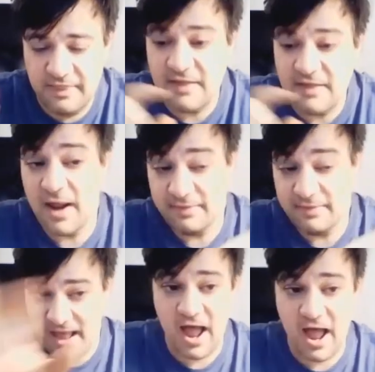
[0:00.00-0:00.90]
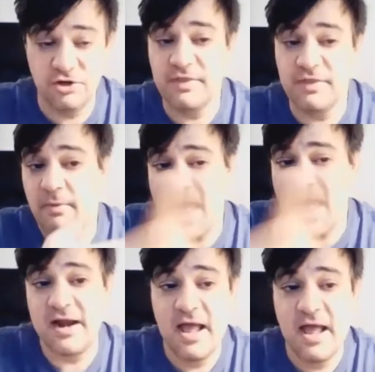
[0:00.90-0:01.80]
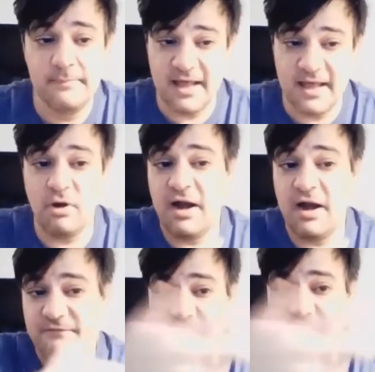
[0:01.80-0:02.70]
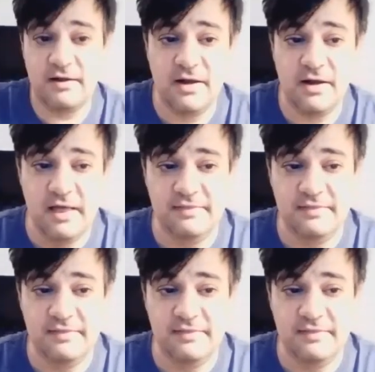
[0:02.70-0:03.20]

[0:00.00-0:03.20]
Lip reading: That's why I knew they were bad, but later on I found out